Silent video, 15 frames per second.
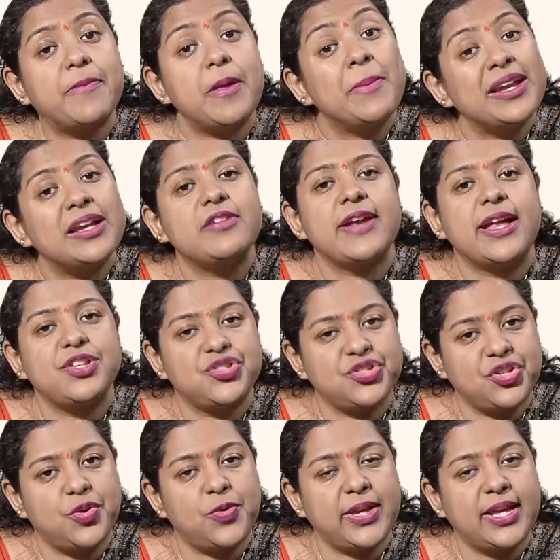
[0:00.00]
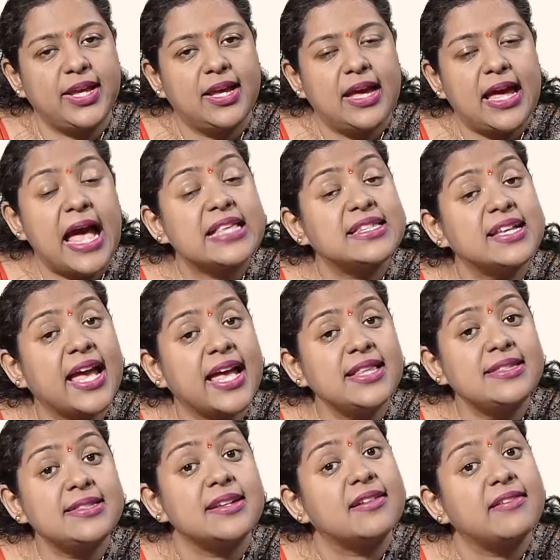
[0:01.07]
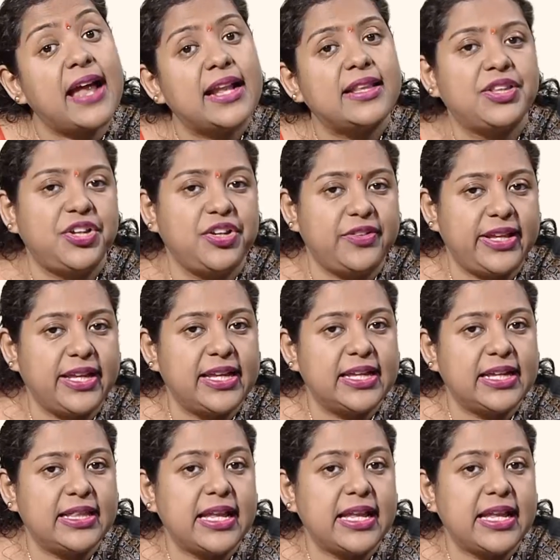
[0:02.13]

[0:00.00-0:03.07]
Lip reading: middle range theory as against the grand theory